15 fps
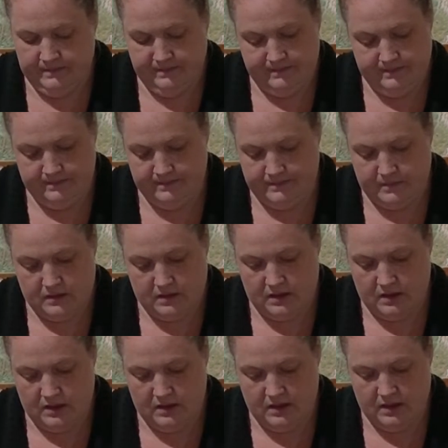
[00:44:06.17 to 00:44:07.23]
I
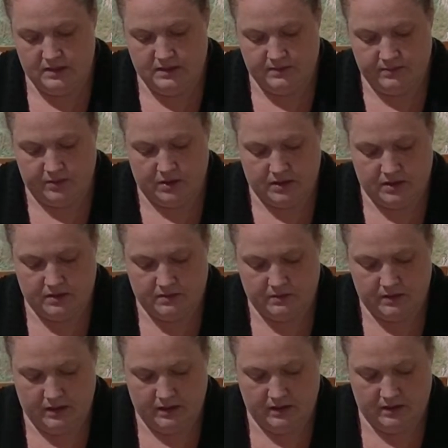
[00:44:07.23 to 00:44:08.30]
think a spork could
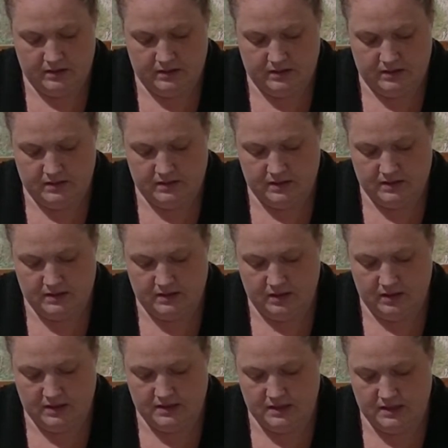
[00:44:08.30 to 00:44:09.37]
work. As
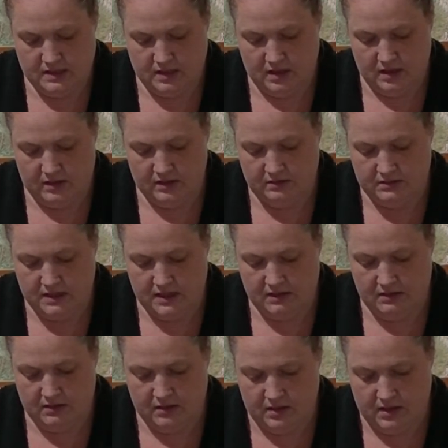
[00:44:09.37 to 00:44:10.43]
long as it's got little
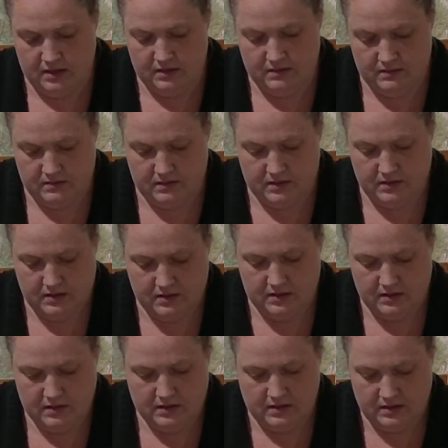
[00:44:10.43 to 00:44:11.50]
teeth on it.
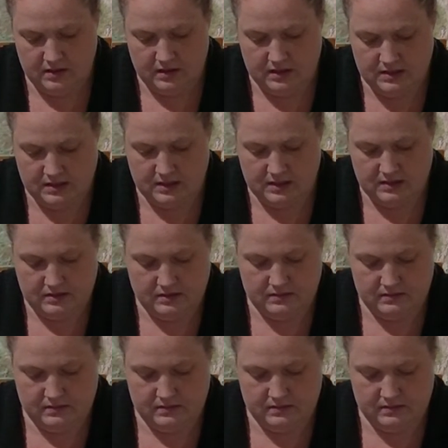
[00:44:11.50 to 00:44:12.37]
I think it does.